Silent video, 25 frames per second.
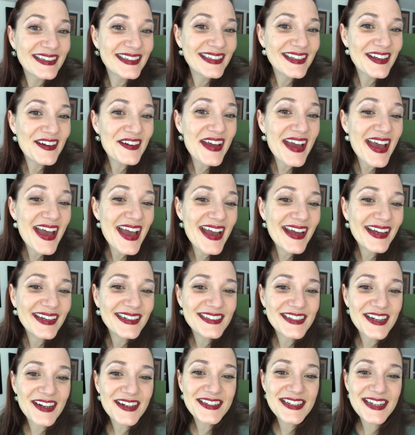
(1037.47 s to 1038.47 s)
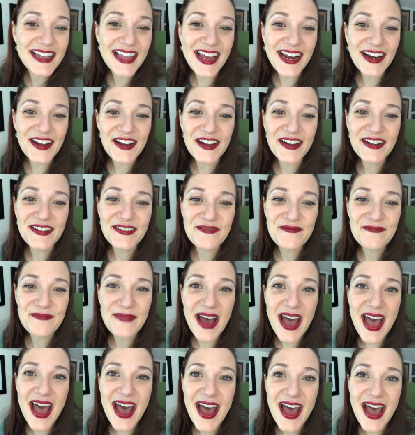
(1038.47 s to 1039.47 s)
Okay, talk to you later.
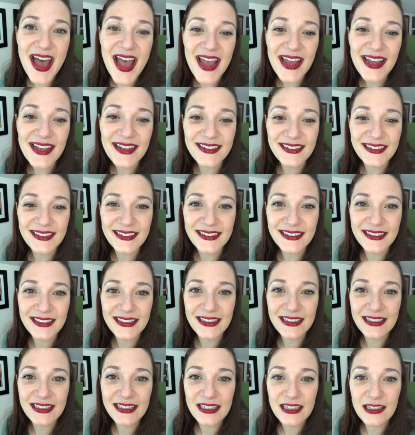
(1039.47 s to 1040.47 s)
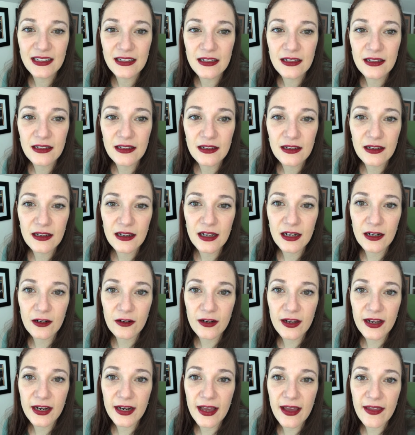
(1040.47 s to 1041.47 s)
Bye. I don't know
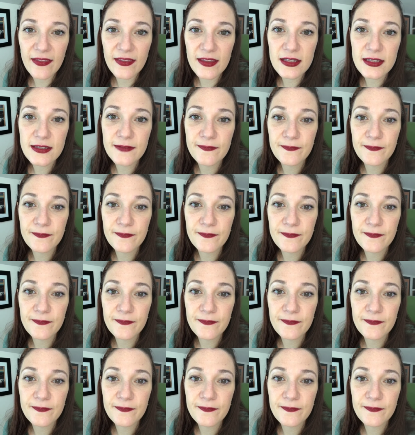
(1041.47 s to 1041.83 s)
how to add this.